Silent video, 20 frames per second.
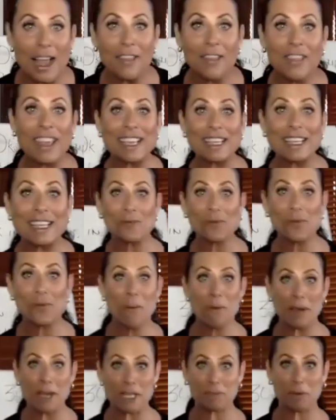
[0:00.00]
this
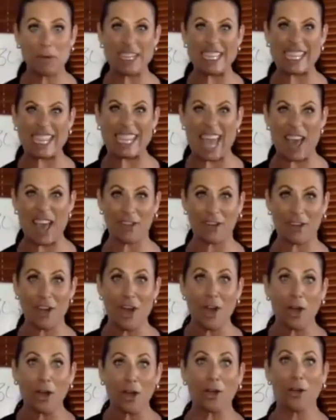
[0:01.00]
woman has put together
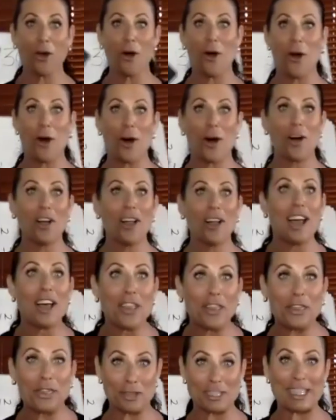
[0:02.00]
her whole
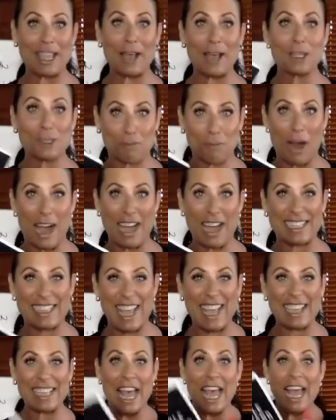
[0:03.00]
sales process,